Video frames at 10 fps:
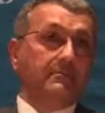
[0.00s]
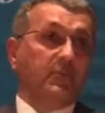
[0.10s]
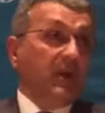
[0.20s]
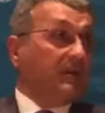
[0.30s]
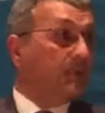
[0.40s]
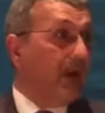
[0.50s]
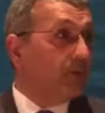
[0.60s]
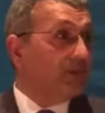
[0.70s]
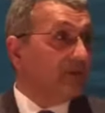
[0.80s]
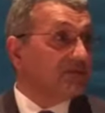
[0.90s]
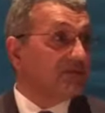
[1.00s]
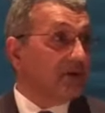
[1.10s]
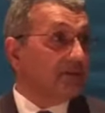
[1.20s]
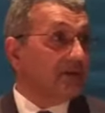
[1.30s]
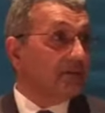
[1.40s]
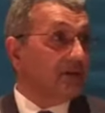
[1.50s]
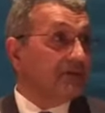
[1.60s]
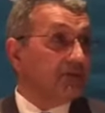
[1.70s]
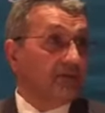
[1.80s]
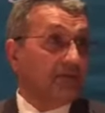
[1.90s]
we're not in bed with the construction
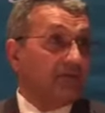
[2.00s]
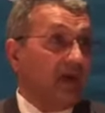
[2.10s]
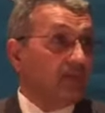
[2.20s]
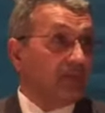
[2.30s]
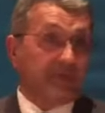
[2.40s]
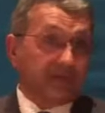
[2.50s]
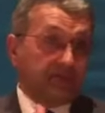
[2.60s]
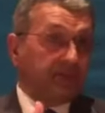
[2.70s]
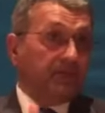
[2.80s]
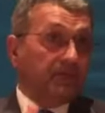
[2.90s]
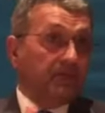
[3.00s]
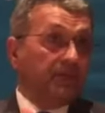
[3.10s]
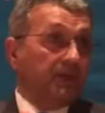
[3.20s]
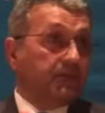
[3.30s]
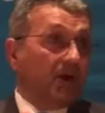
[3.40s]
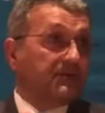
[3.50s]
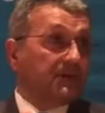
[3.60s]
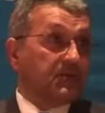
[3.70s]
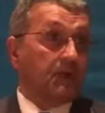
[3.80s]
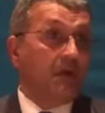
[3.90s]
companies or the developer that's doing the
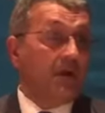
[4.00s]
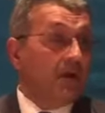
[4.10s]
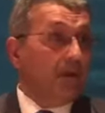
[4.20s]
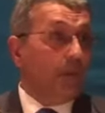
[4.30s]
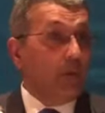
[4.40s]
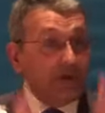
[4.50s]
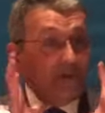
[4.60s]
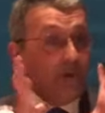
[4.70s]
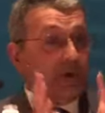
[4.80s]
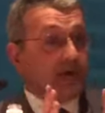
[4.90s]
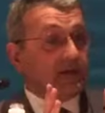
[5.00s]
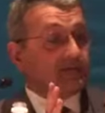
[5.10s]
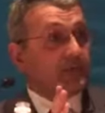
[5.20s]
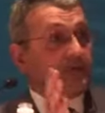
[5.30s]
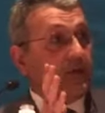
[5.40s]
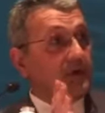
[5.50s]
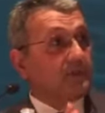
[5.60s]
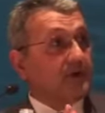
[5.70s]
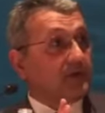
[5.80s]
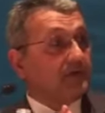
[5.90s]
project, so we look at it from a very
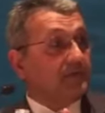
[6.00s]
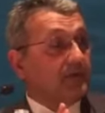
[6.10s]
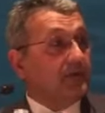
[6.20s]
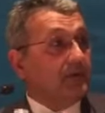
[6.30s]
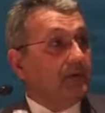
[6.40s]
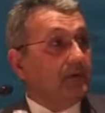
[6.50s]
objective view,